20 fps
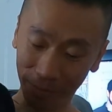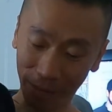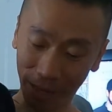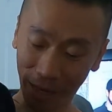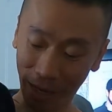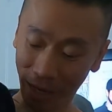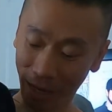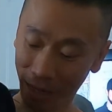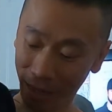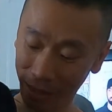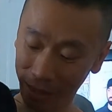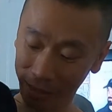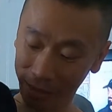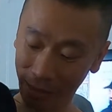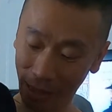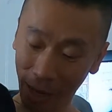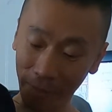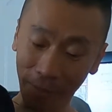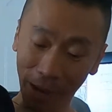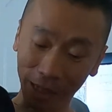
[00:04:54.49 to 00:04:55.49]
And
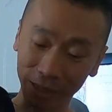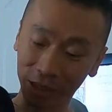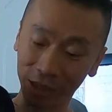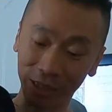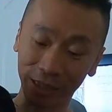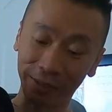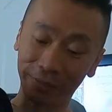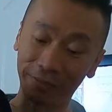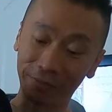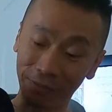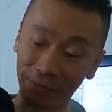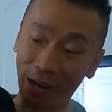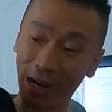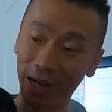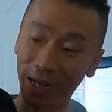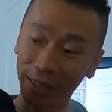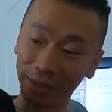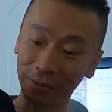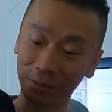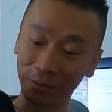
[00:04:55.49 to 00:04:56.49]
I'm actually
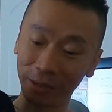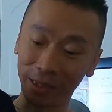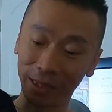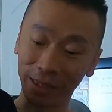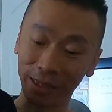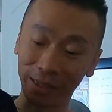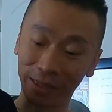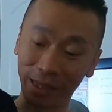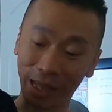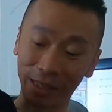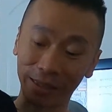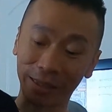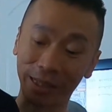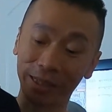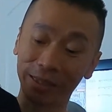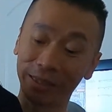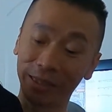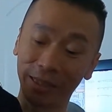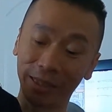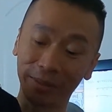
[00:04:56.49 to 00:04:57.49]
fine with it that
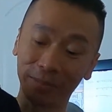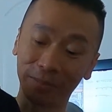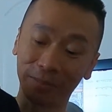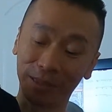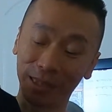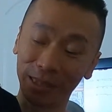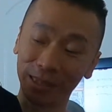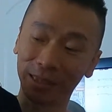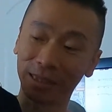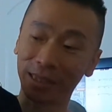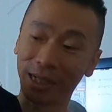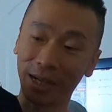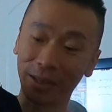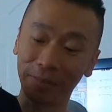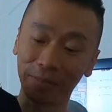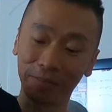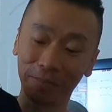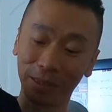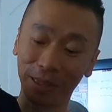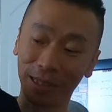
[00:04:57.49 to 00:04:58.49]
they did it this
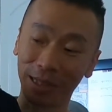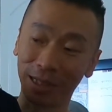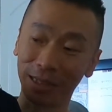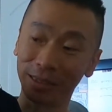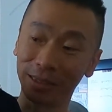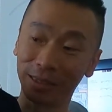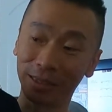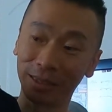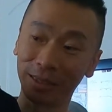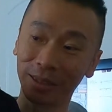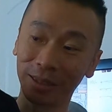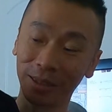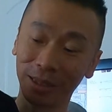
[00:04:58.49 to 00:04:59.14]
time, because